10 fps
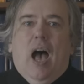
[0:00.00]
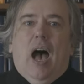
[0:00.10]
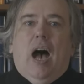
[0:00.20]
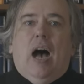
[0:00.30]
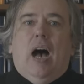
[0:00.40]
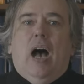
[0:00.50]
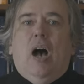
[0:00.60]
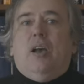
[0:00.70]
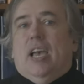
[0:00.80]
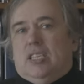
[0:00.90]
Uh,
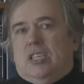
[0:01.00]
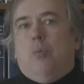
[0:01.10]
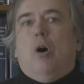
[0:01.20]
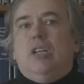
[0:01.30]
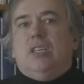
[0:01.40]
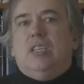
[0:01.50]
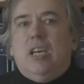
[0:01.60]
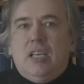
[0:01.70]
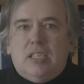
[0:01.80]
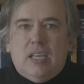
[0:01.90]
okay, so what
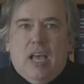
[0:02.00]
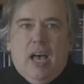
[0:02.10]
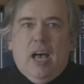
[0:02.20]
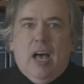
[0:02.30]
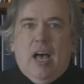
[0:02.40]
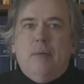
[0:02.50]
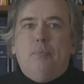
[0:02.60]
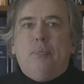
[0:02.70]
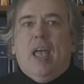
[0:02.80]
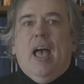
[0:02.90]
does um,